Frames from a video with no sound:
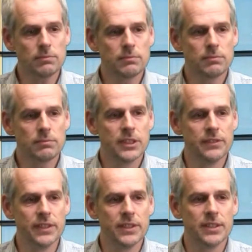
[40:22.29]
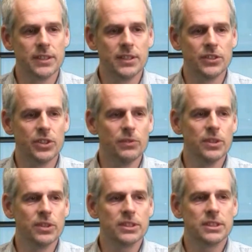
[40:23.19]
If this also
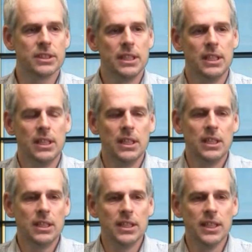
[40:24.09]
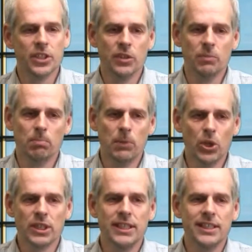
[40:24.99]
works. Yeah, so
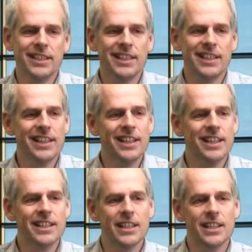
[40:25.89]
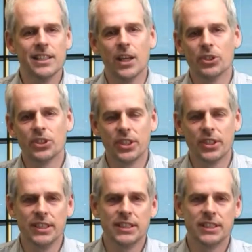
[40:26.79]
mostly in our
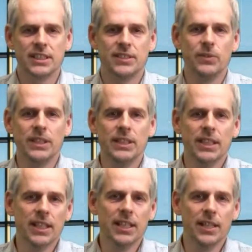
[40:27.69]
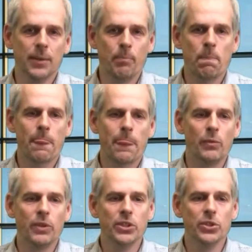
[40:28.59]
studies we
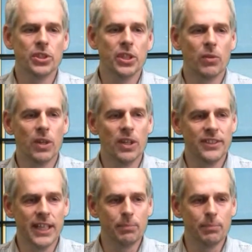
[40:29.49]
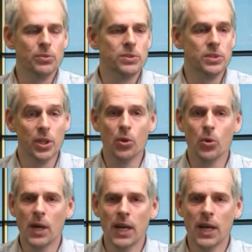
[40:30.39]
use the Aquality App to go
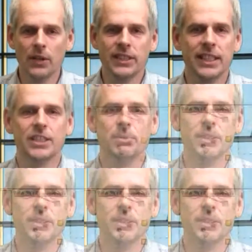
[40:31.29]
around in catchment.